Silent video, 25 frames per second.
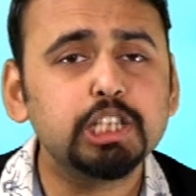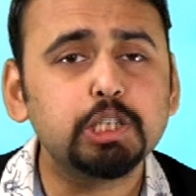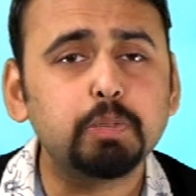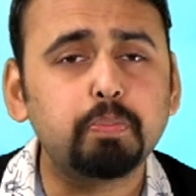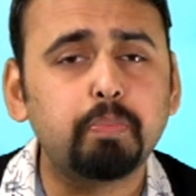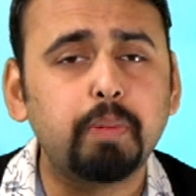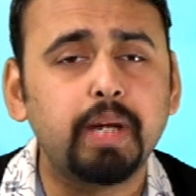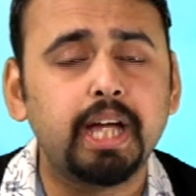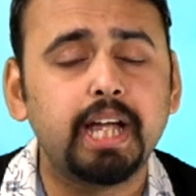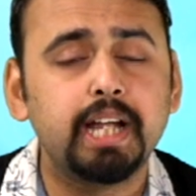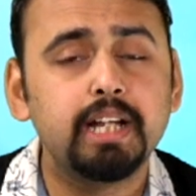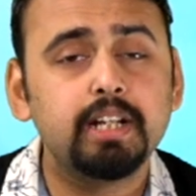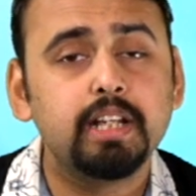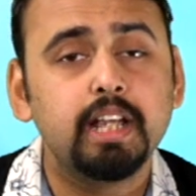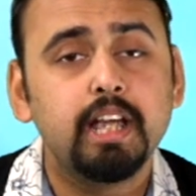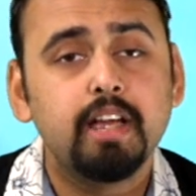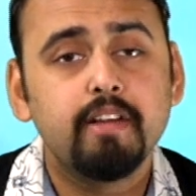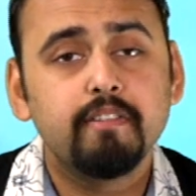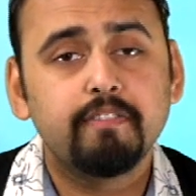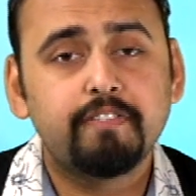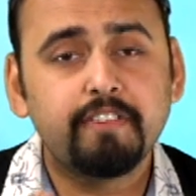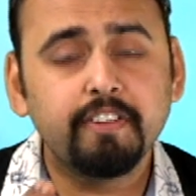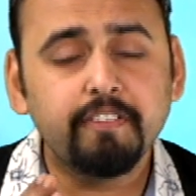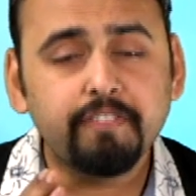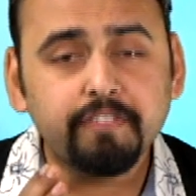spent
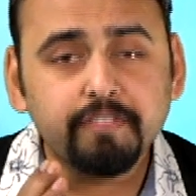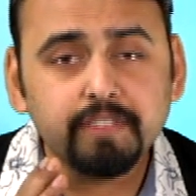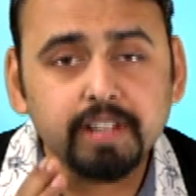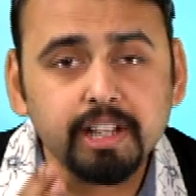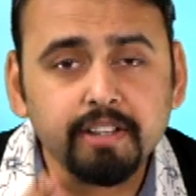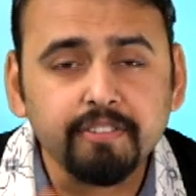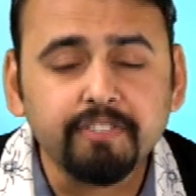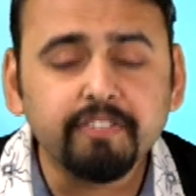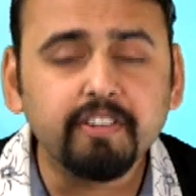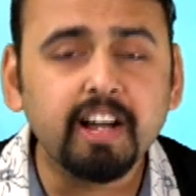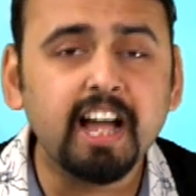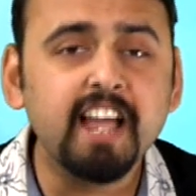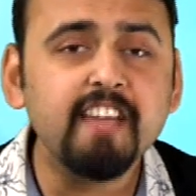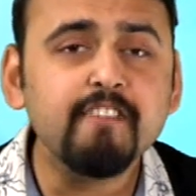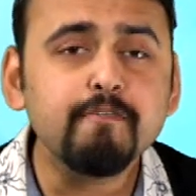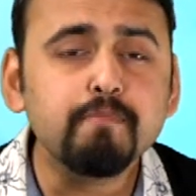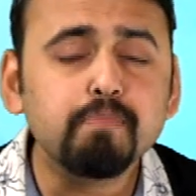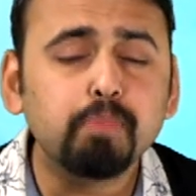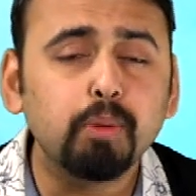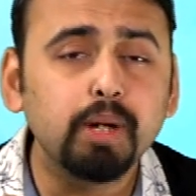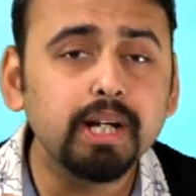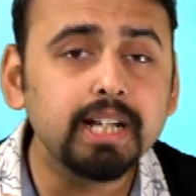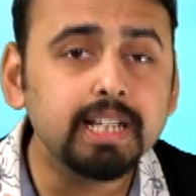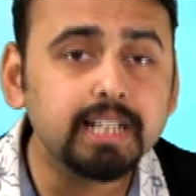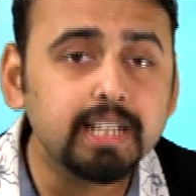
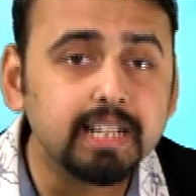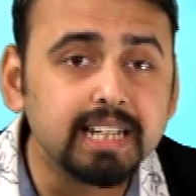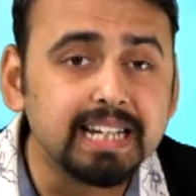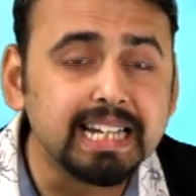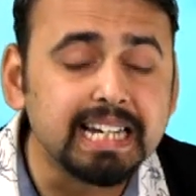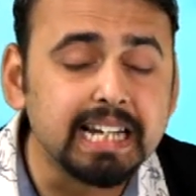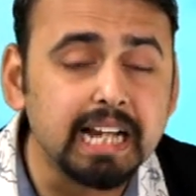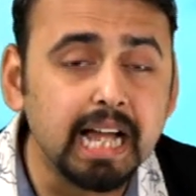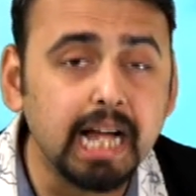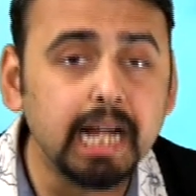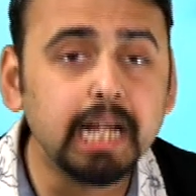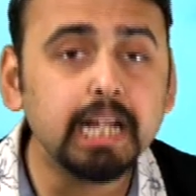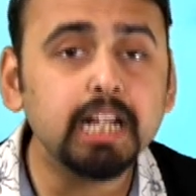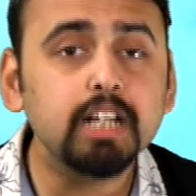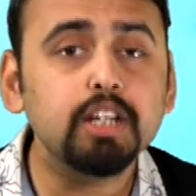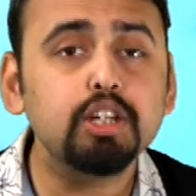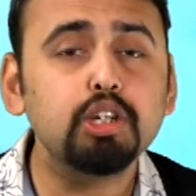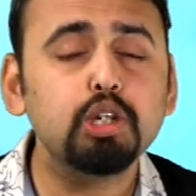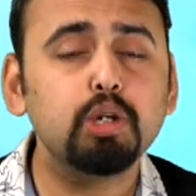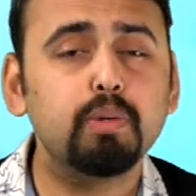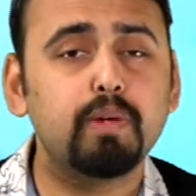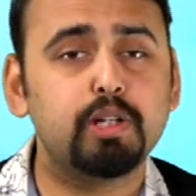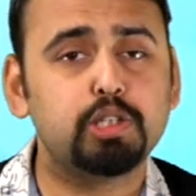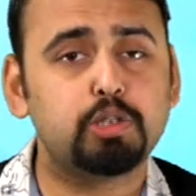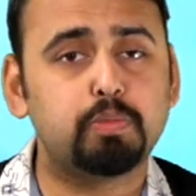
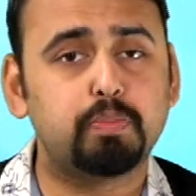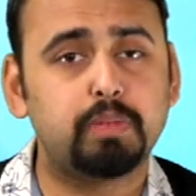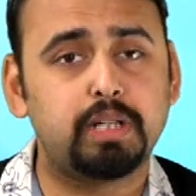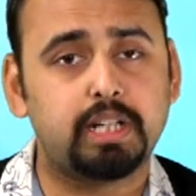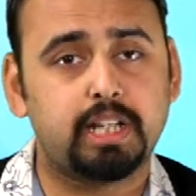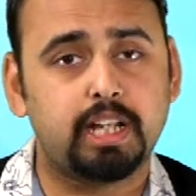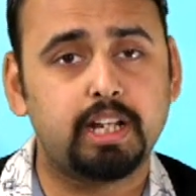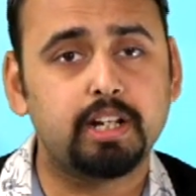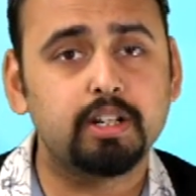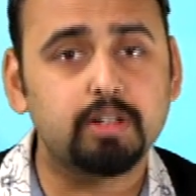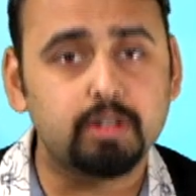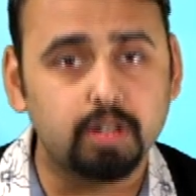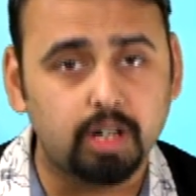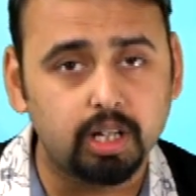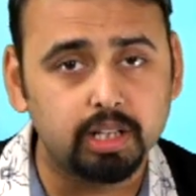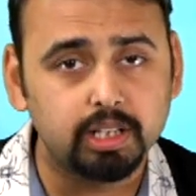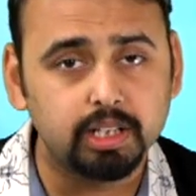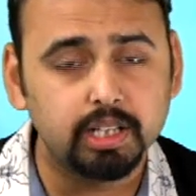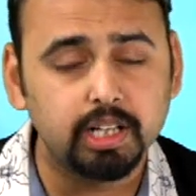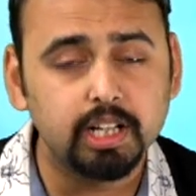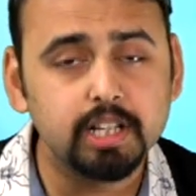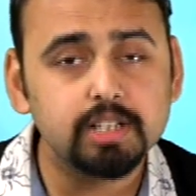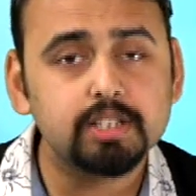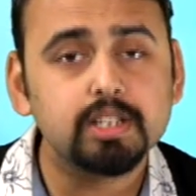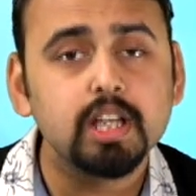$55.9 billion
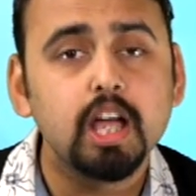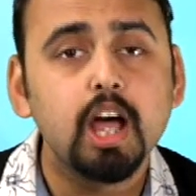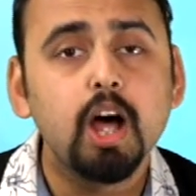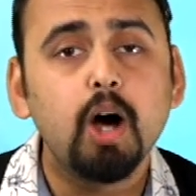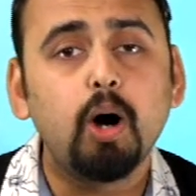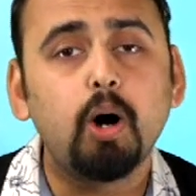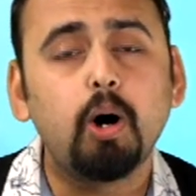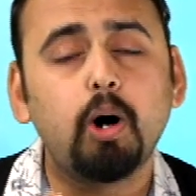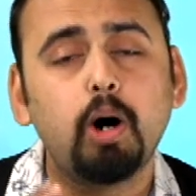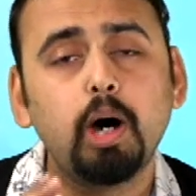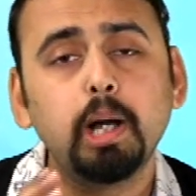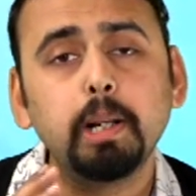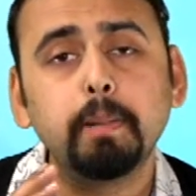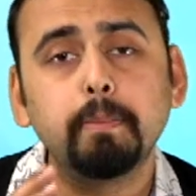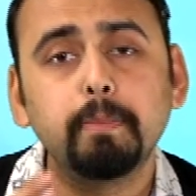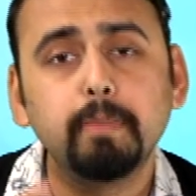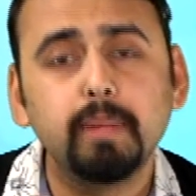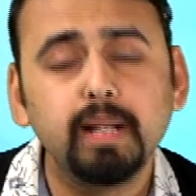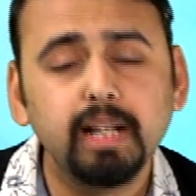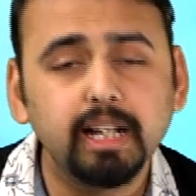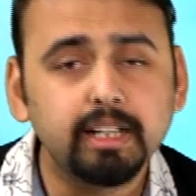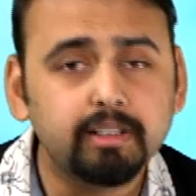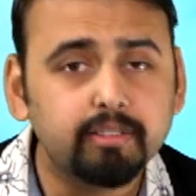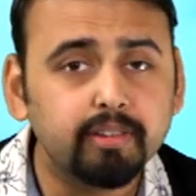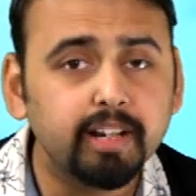on
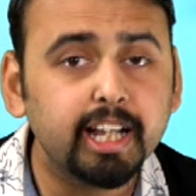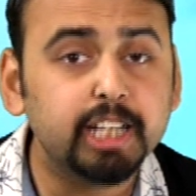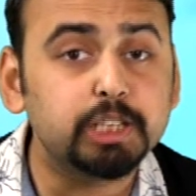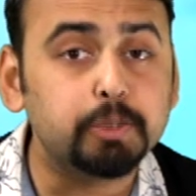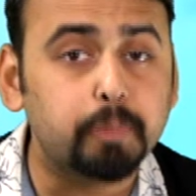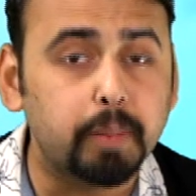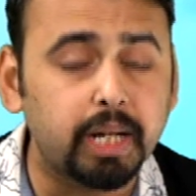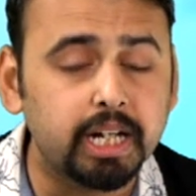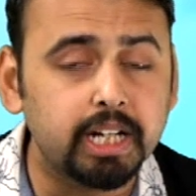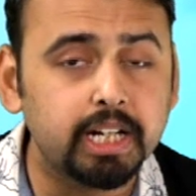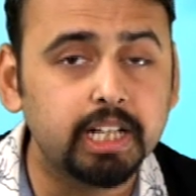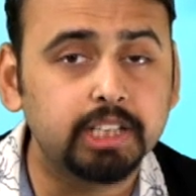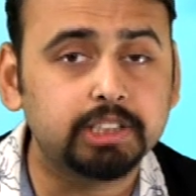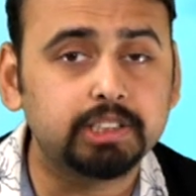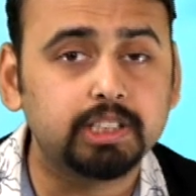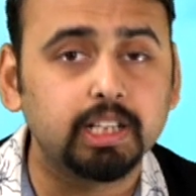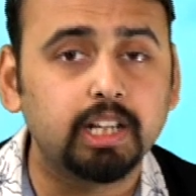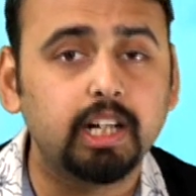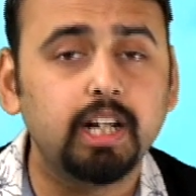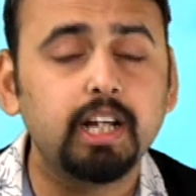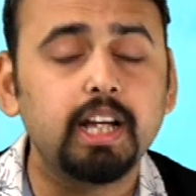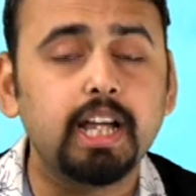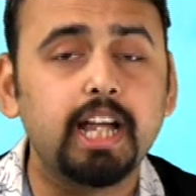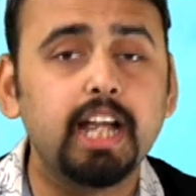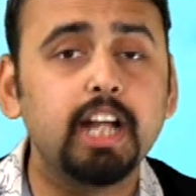military
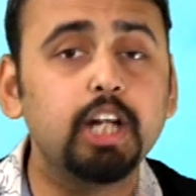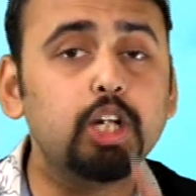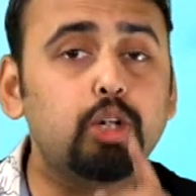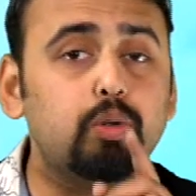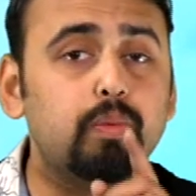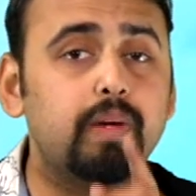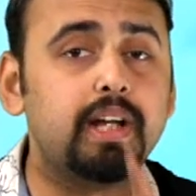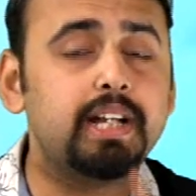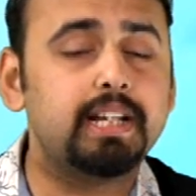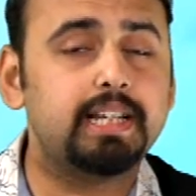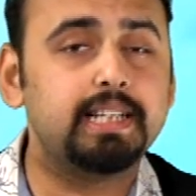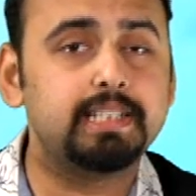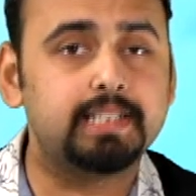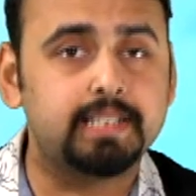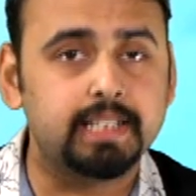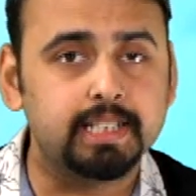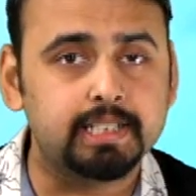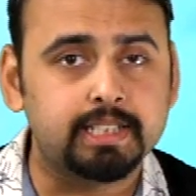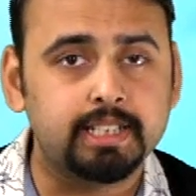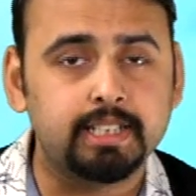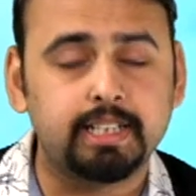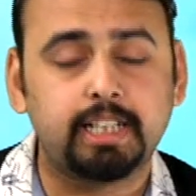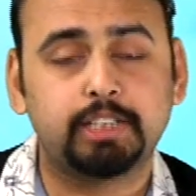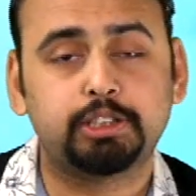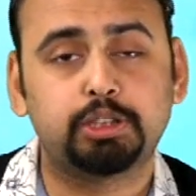expenditure in
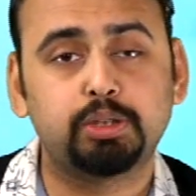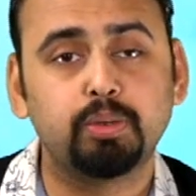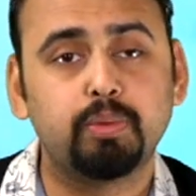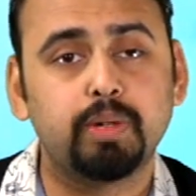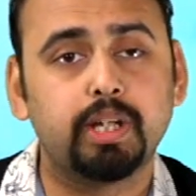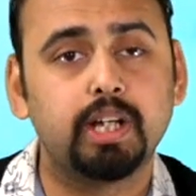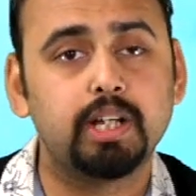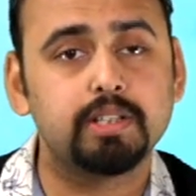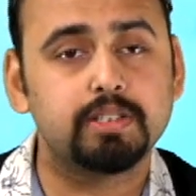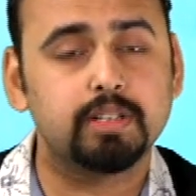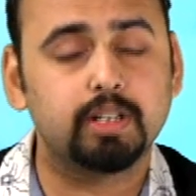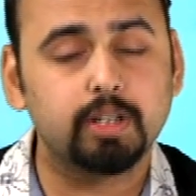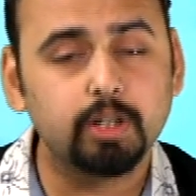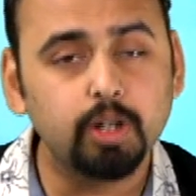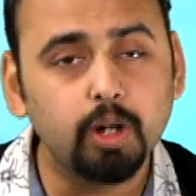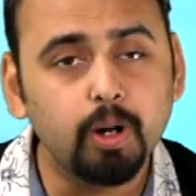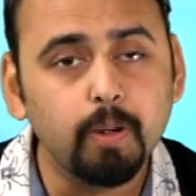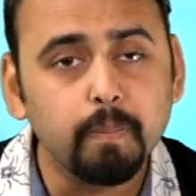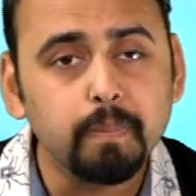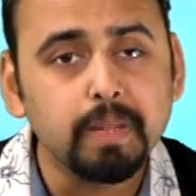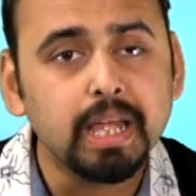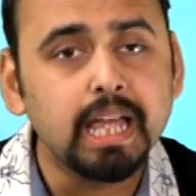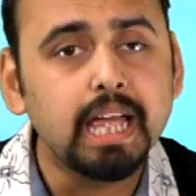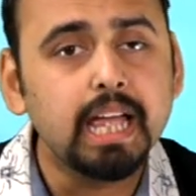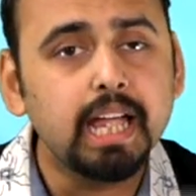2016. That's 2 years
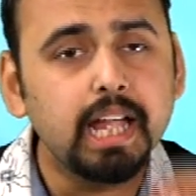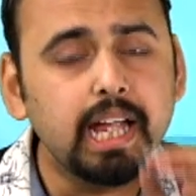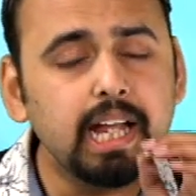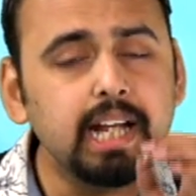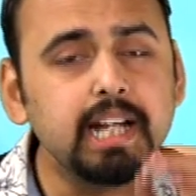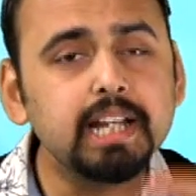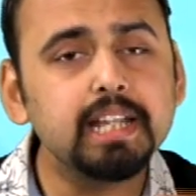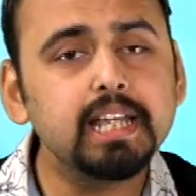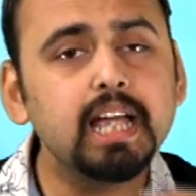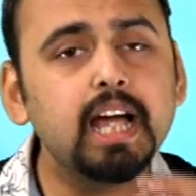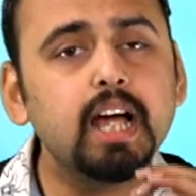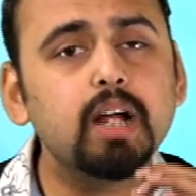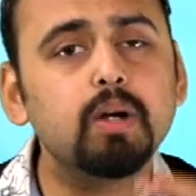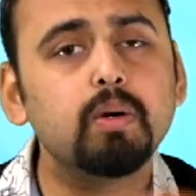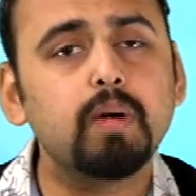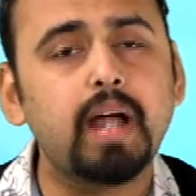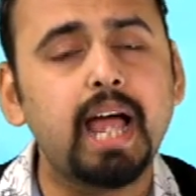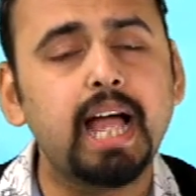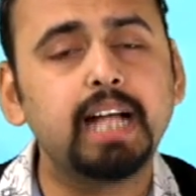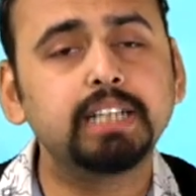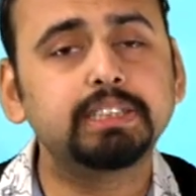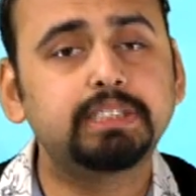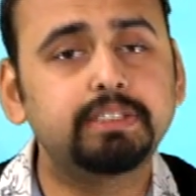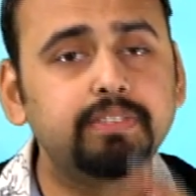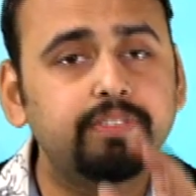ago. India
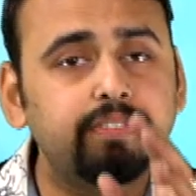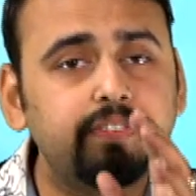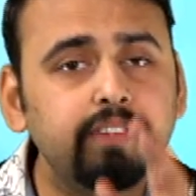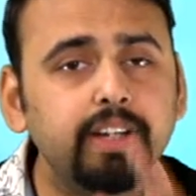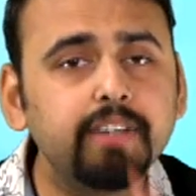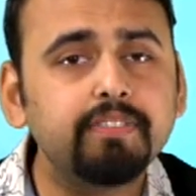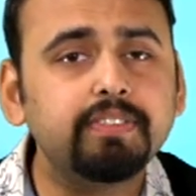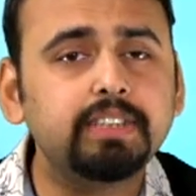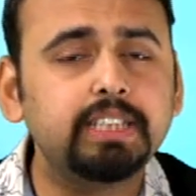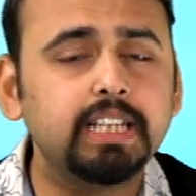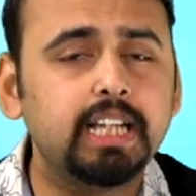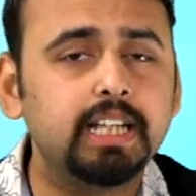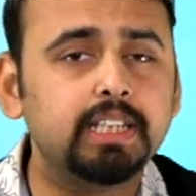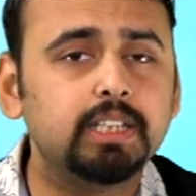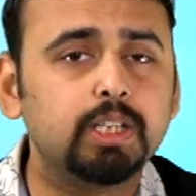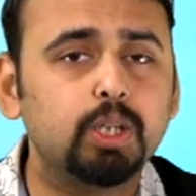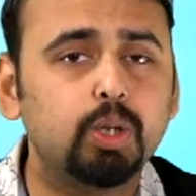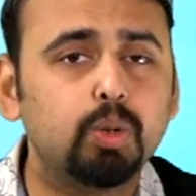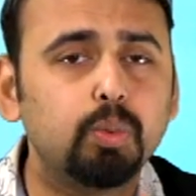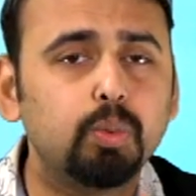ranks fifth in the